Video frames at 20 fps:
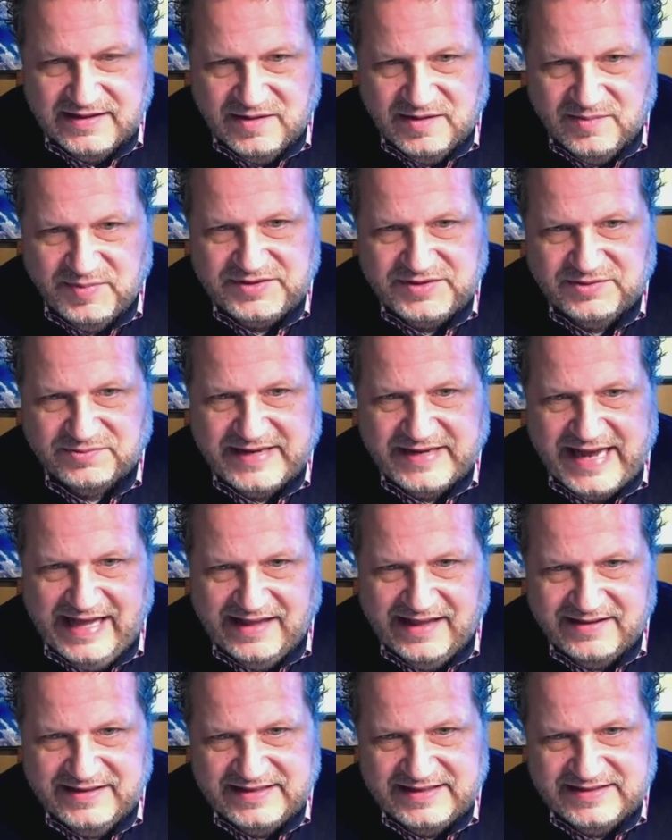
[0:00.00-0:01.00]
But the
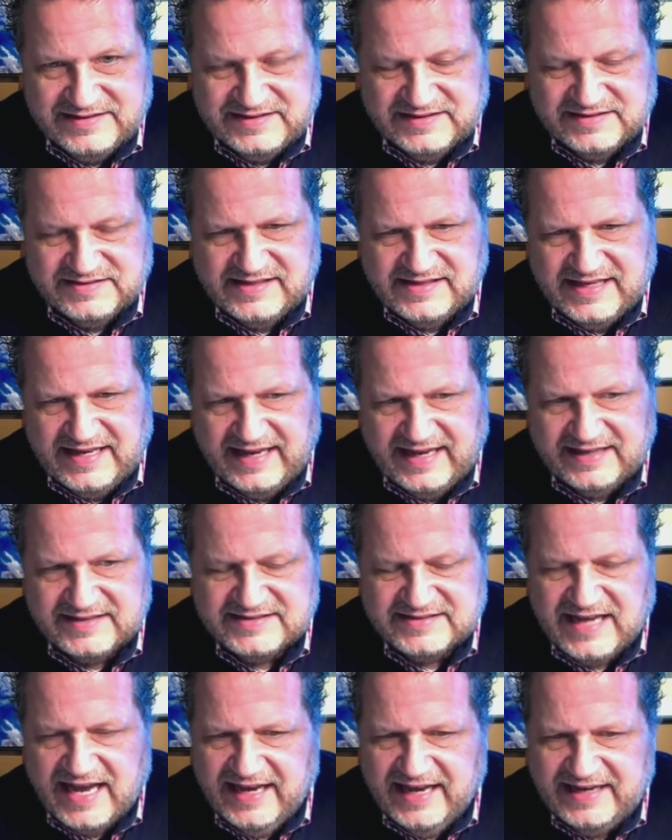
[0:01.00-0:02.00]
reality is the
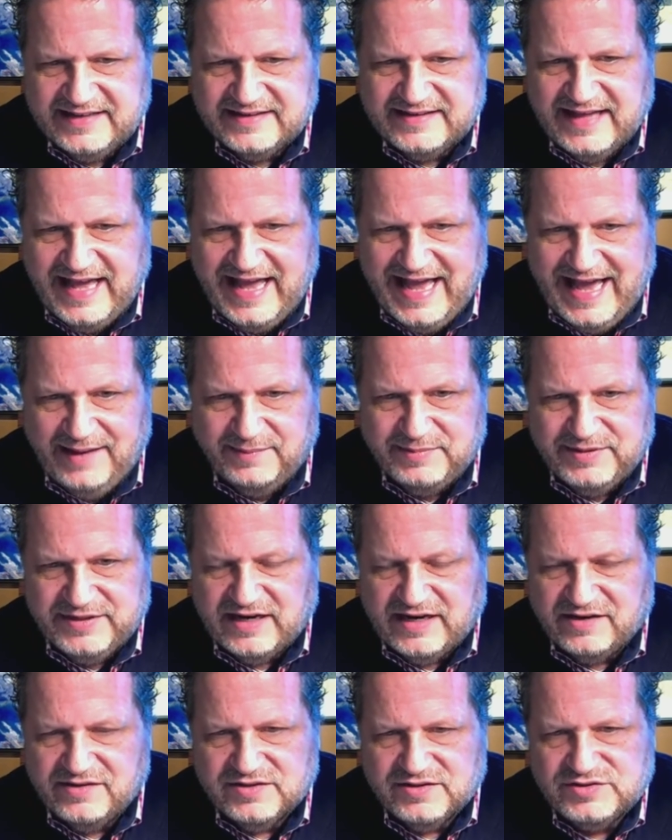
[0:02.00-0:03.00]
anxiety and the habit
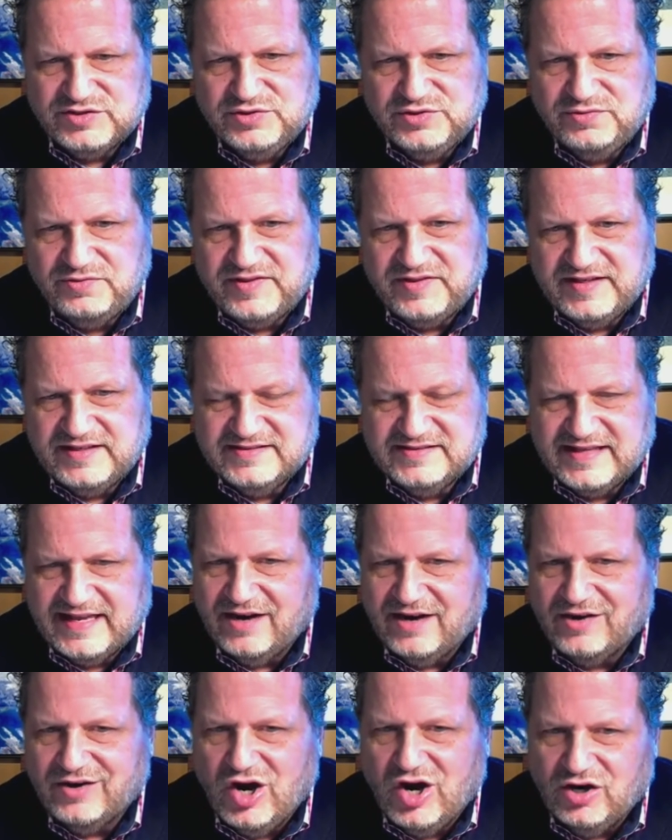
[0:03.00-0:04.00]
are the two things that
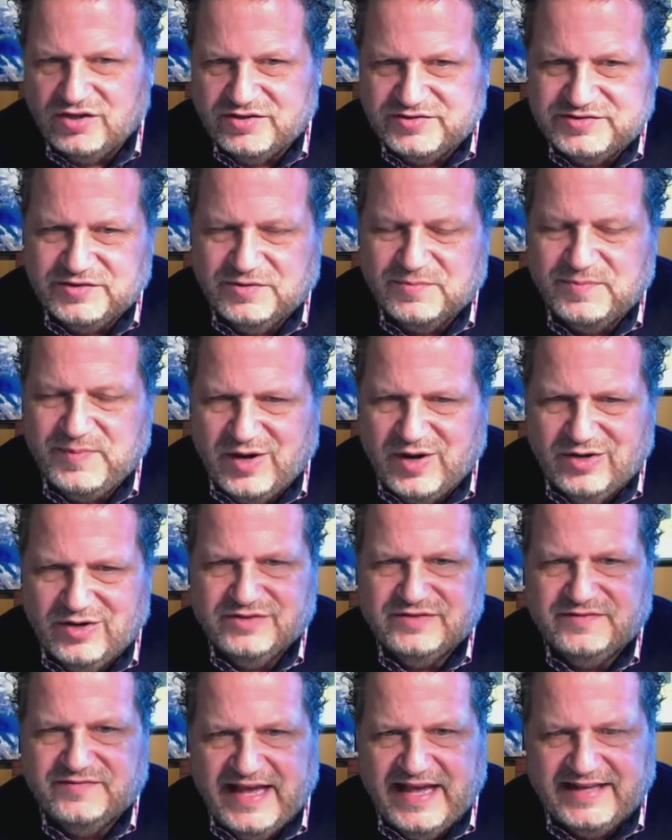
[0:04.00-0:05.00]
are also part
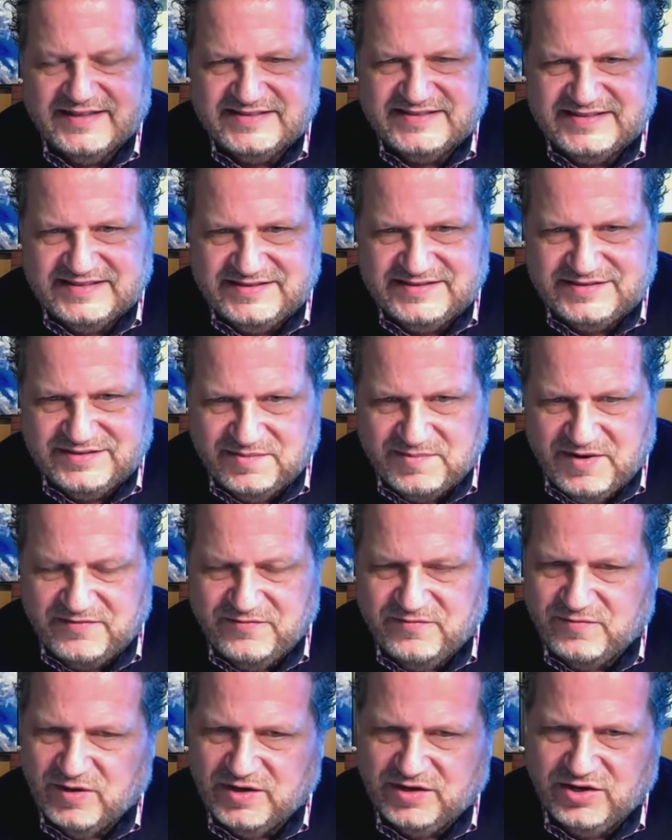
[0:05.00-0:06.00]
of that system
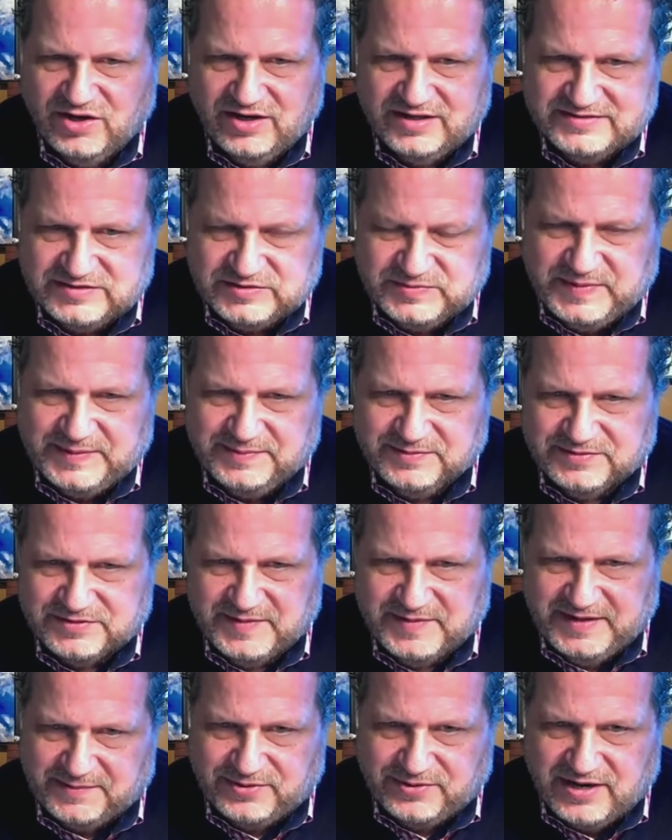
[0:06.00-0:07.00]
of what causes people to
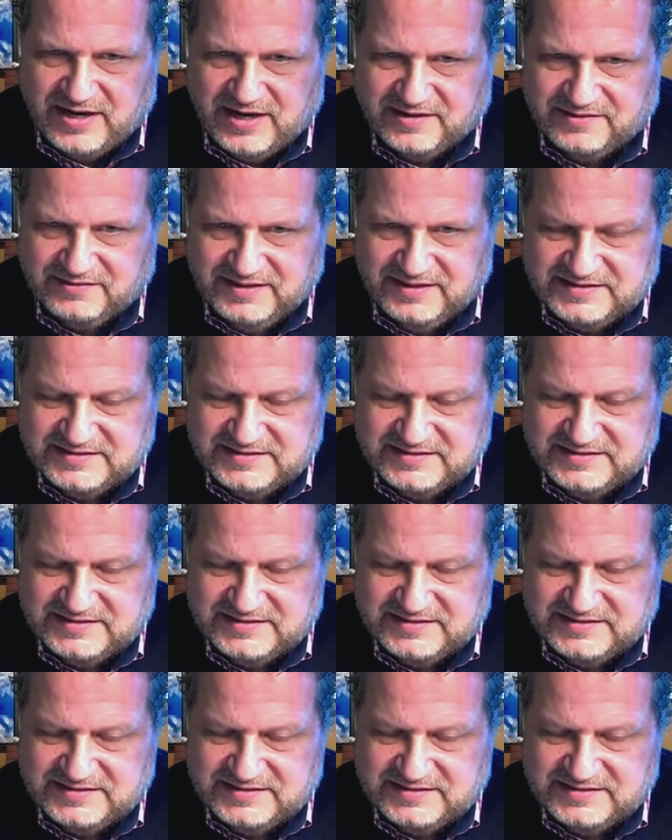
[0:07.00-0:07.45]
make progress.